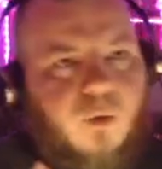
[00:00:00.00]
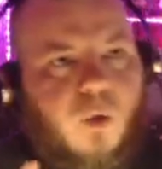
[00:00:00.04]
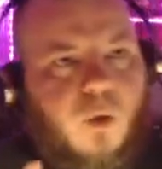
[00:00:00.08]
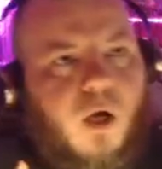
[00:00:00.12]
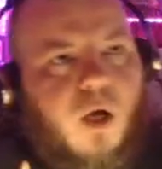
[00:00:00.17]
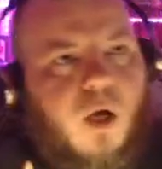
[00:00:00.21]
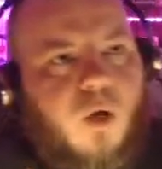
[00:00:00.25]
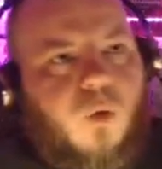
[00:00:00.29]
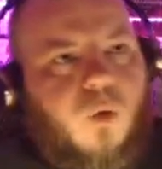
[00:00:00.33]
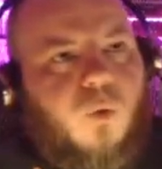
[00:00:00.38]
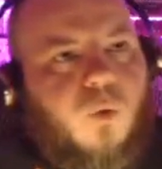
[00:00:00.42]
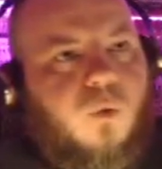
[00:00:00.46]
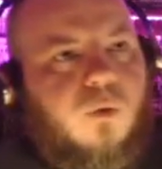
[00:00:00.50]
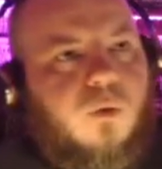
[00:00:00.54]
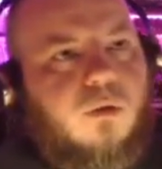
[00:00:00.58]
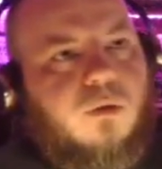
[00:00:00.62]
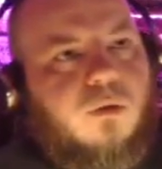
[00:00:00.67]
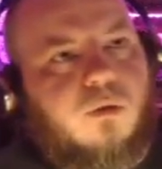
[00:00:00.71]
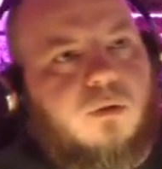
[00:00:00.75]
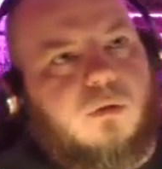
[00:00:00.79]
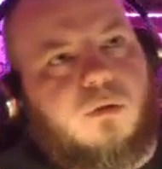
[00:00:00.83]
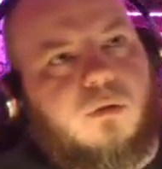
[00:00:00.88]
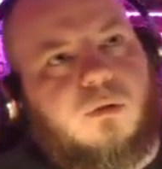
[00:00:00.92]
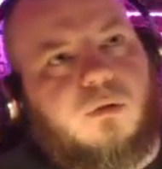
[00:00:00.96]
own
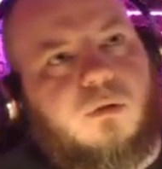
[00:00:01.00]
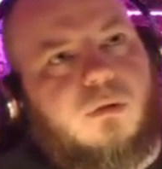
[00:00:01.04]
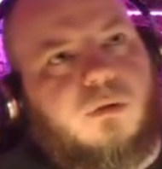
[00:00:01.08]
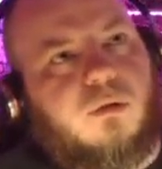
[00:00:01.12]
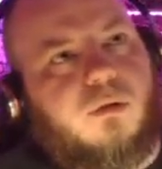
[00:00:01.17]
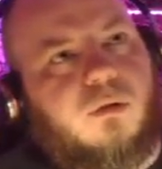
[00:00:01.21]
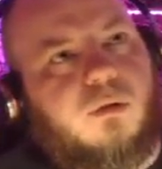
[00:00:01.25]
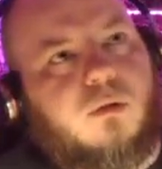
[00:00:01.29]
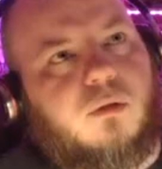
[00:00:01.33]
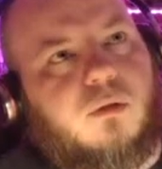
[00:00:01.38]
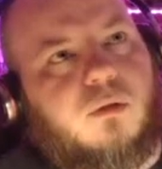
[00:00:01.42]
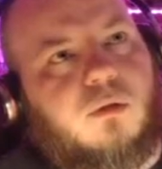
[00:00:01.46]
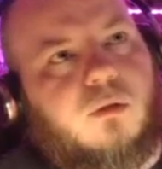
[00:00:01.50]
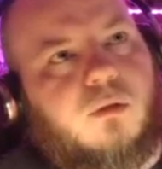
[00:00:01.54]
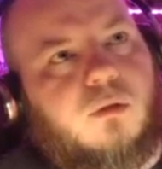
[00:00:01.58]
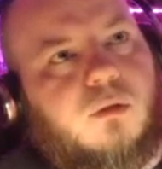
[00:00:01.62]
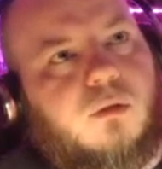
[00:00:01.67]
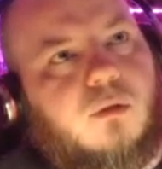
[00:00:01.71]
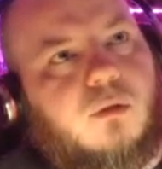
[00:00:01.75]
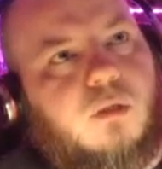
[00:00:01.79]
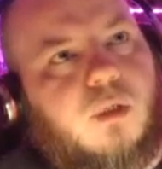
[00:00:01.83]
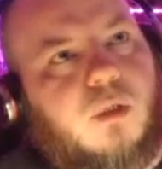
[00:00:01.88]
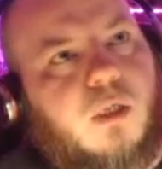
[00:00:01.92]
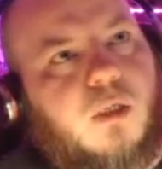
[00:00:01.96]

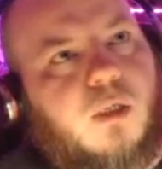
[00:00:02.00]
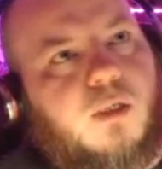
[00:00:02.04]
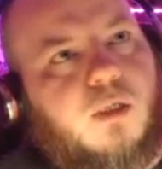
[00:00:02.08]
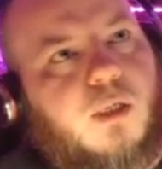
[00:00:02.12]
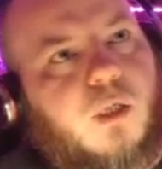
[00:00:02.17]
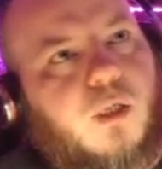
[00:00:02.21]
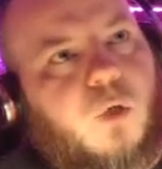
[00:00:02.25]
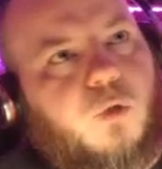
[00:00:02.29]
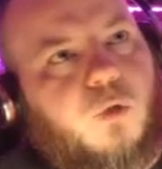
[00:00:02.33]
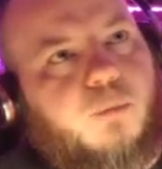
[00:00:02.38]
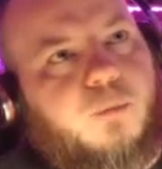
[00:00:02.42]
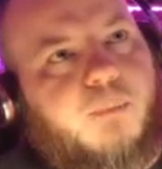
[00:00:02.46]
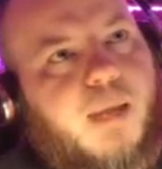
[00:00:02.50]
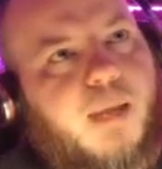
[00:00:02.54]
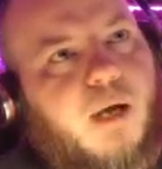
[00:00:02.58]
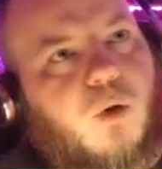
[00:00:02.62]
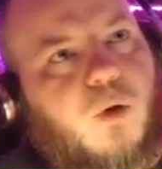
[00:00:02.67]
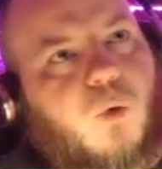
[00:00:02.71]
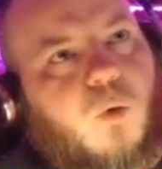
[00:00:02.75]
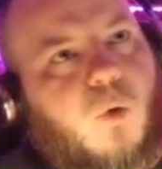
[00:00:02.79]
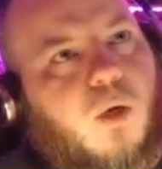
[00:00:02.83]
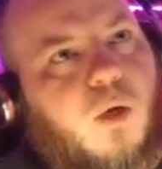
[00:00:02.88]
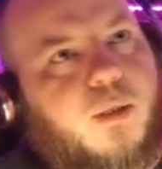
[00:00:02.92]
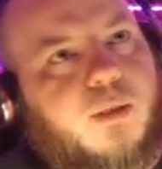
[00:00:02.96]
the old metal
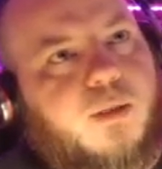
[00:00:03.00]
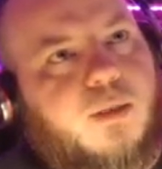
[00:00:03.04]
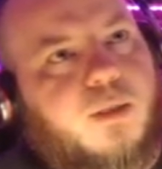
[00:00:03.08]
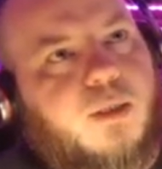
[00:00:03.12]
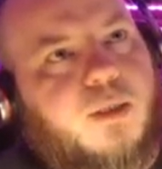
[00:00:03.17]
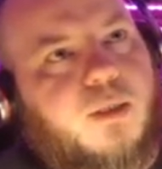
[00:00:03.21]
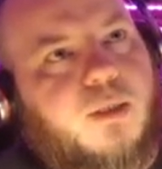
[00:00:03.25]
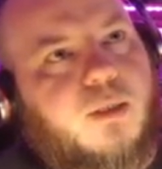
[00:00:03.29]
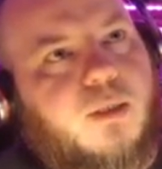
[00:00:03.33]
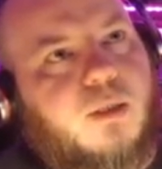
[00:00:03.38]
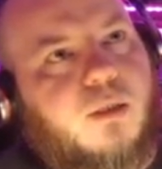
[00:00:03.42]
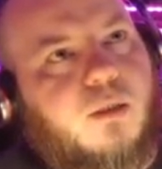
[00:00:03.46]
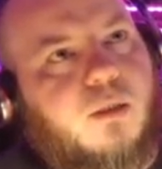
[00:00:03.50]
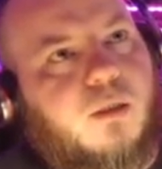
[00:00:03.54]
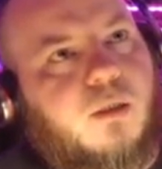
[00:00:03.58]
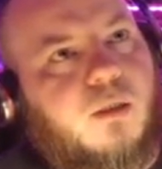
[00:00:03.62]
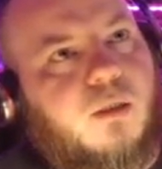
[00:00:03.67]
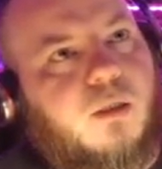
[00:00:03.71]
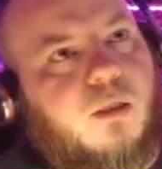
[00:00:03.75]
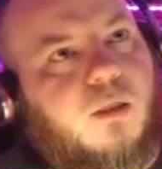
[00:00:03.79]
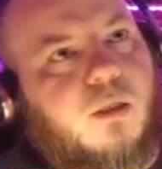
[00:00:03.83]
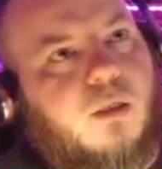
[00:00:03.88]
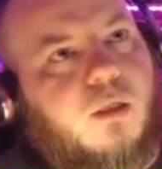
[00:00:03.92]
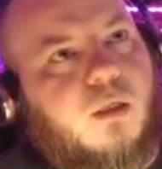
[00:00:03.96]
ones.
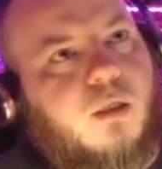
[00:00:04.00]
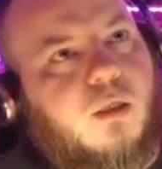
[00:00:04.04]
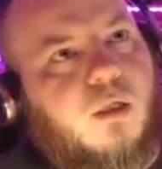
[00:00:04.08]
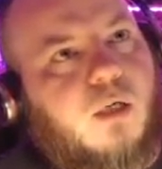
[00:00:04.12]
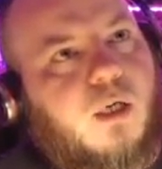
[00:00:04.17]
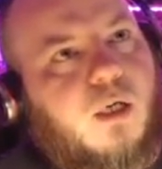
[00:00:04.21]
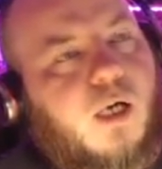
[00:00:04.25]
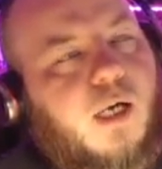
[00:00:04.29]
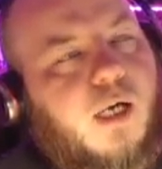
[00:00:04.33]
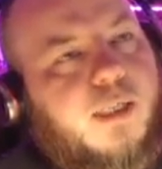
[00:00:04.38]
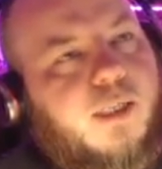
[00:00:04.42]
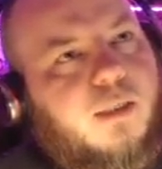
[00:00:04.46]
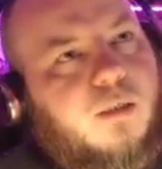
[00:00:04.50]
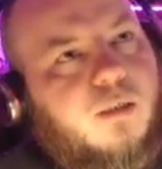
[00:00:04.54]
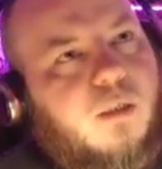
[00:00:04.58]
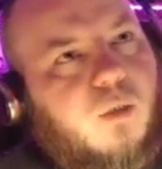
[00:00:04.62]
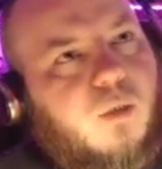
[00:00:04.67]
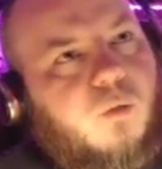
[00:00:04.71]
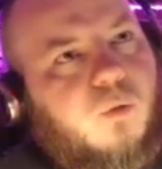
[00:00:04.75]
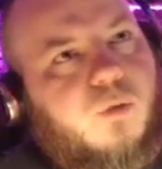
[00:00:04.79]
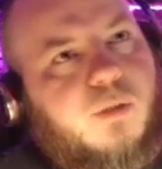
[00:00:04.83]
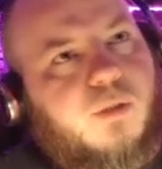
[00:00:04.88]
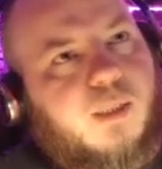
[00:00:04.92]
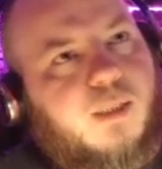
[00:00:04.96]
I
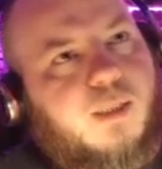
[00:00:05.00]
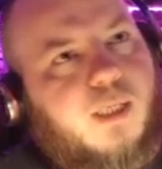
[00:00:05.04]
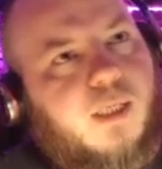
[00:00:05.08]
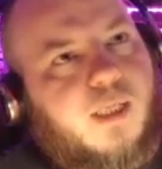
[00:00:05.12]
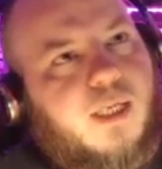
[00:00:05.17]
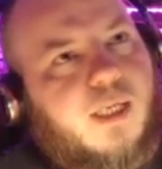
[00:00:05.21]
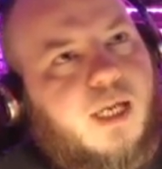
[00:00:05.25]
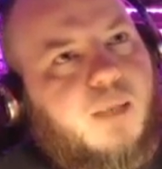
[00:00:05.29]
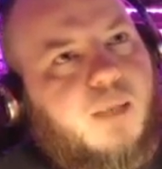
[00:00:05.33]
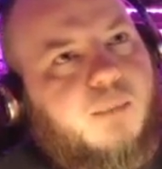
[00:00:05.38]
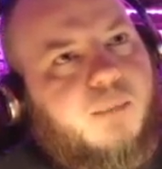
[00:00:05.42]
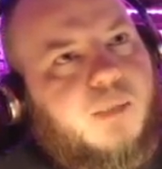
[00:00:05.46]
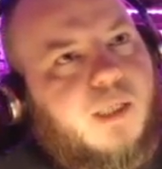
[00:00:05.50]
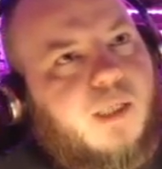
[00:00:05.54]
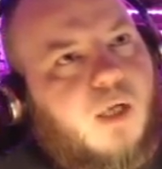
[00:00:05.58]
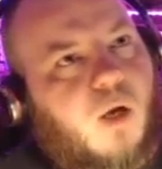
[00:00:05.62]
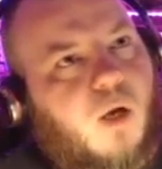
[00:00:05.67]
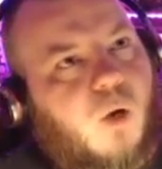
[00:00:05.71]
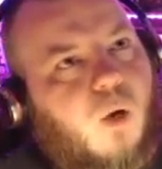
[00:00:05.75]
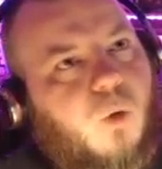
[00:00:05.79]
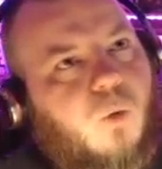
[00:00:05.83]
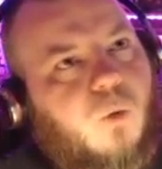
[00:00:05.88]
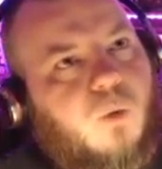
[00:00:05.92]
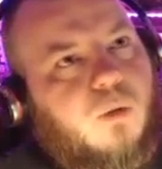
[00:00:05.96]
don't think I kept the
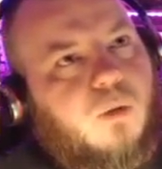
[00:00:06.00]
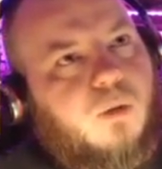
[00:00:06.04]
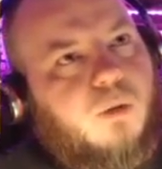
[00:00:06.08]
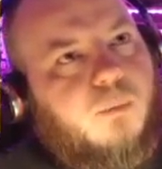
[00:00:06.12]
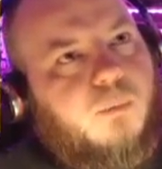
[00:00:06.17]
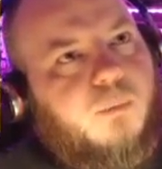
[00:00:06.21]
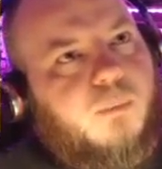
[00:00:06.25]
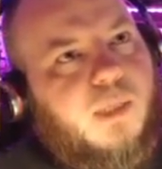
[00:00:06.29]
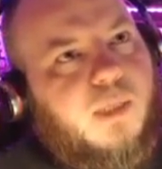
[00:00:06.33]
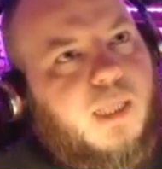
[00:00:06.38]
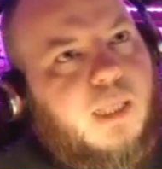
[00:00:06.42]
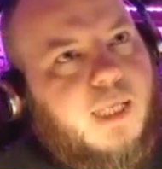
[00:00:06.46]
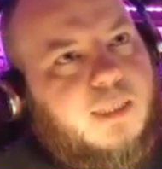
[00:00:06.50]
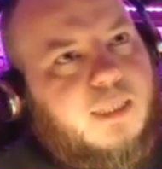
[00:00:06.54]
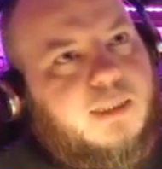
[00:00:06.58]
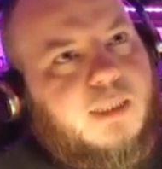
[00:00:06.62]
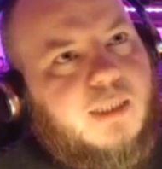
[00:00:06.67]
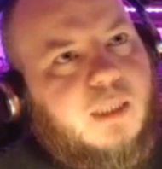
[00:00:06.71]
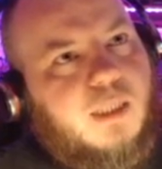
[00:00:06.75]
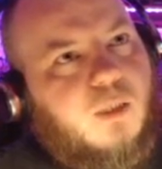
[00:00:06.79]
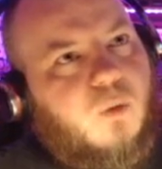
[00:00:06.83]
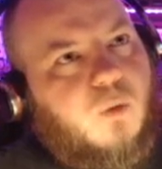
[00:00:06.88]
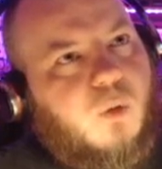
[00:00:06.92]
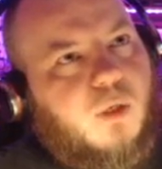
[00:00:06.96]
old
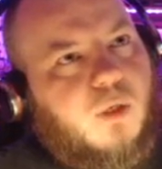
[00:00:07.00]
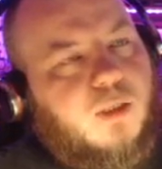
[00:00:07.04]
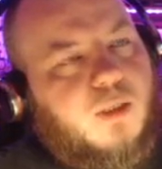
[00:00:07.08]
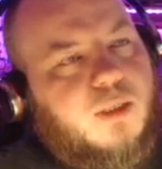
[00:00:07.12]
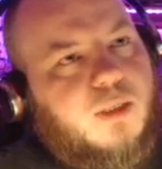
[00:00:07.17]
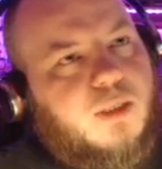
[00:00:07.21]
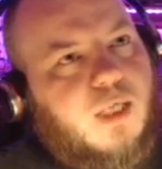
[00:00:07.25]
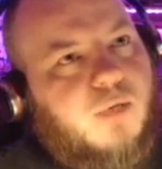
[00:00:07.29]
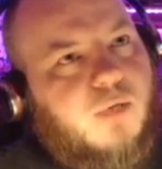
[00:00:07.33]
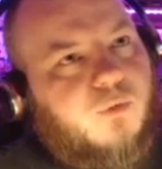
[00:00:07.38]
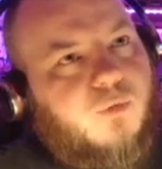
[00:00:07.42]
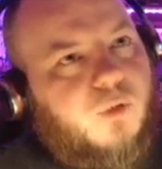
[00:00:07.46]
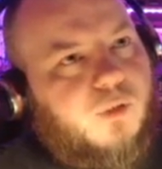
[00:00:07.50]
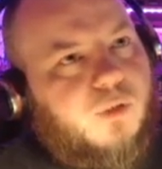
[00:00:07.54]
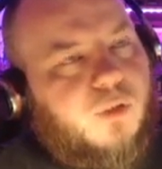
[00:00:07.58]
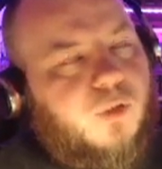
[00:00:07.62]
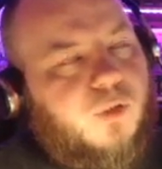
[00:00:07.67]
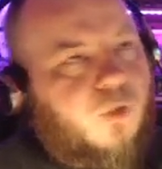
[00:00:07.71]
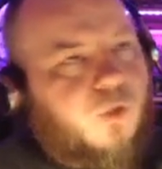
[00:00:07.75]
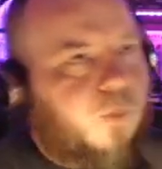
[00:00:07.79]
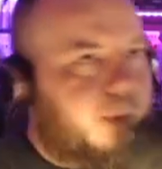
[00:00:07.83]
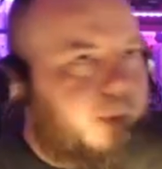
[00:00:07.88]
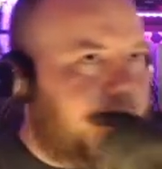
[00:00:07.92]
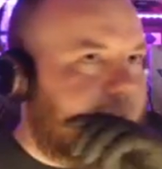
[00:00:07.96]
plastic ones. I've got the
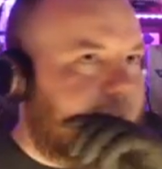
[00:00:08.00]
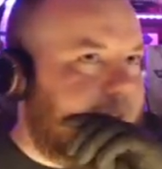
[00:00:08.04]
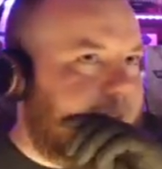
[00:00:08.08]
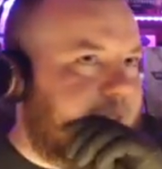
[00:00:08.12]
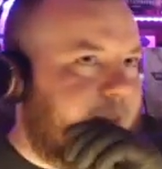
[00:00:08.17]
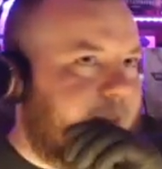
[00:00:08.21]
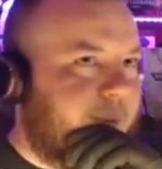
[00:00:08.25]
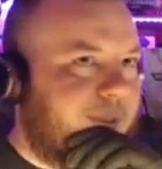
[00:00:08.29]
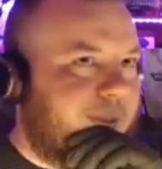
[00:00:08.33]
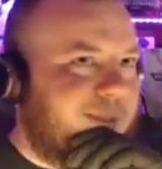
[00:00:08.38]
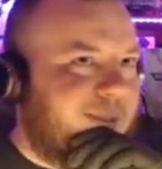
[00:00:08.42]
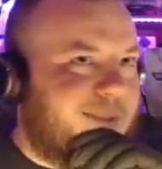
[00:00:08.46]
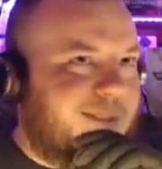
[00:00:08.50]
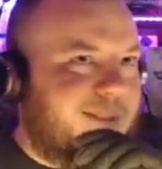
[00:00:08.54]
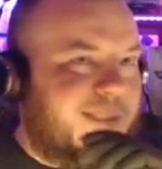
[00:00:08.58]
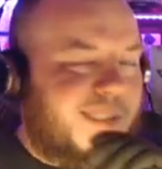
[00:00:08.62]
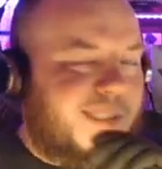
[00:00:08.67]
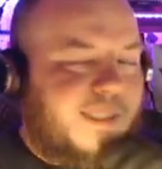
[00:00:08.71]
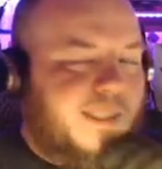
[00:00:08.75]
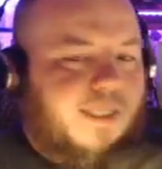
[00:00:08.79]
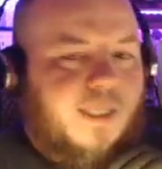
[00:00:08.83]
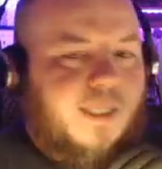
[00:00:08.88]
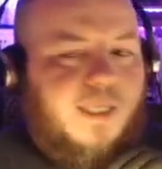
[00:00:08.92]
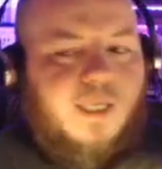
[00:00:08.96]
new plastic ones
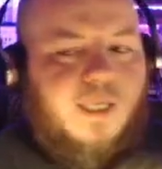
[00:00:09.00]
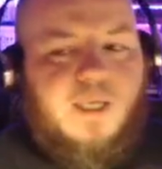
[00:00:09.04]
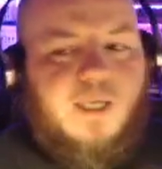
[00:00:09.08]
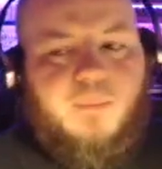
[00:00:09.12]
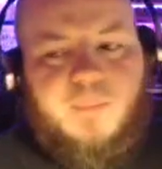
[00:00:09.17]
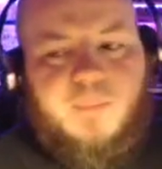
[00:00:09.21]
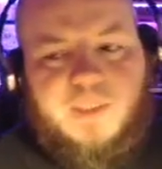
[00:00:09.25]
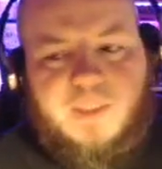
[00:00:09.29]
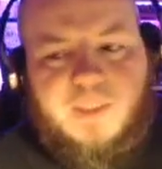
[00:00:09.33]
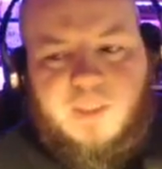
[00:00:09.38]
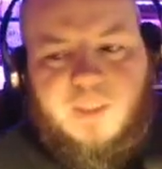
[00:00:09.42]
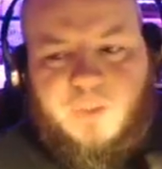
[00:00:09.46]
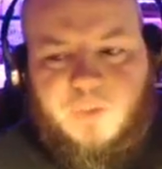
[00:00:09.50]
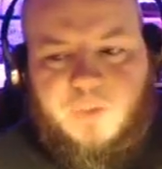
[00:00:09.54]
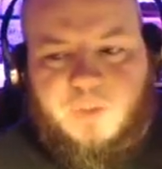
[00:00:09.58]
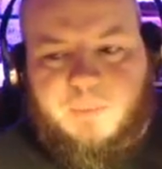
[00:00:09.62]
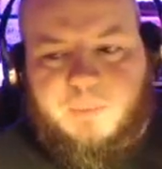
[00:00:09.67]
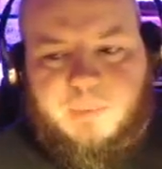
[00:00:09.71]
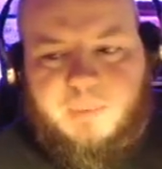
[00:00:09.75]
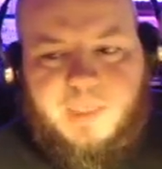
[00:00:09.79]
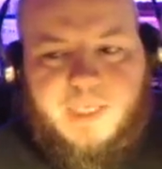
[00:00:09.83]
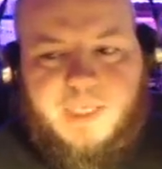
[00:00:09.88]
because I used to play